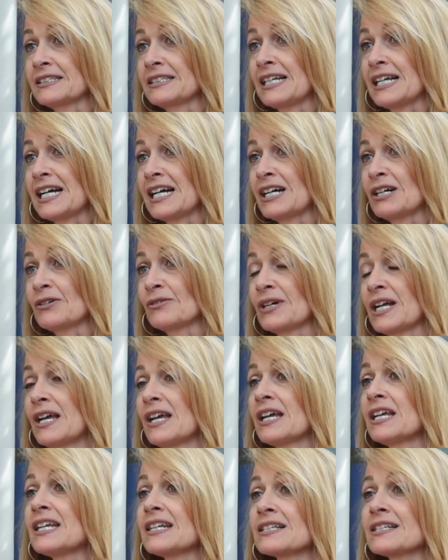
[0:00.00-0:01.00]
now.
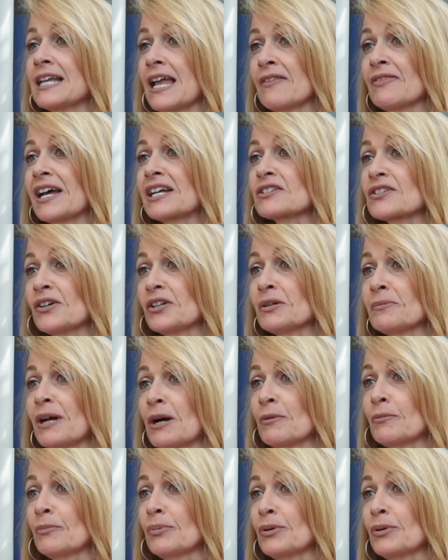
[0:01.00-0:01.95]
And that's all about